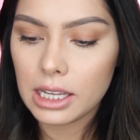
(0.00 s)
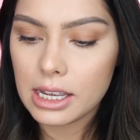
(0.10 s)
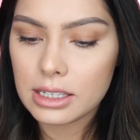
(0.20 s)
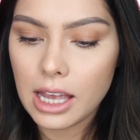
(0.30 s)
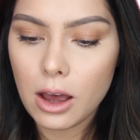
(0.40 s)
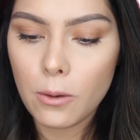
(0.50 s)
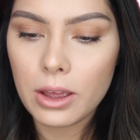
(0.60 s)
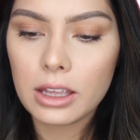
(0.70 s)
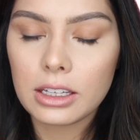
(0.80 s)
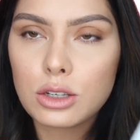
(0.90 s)
this,
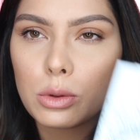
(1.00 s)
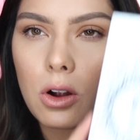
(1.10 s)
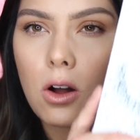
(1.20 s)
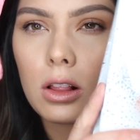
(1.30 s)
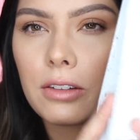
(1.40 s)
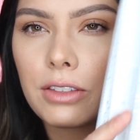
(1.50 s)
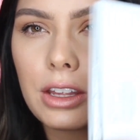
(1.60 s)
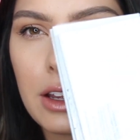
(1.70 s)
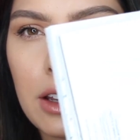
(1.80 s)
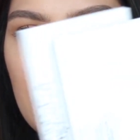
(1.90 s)
how these were all of
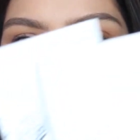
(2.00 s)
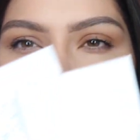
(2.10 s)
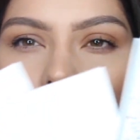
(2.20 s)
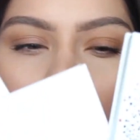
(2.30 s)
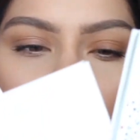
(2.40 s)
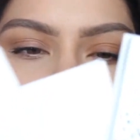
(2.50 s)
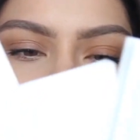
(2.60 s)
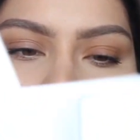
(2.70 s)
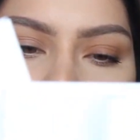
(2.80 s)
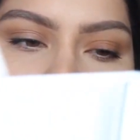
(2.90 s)
the colors that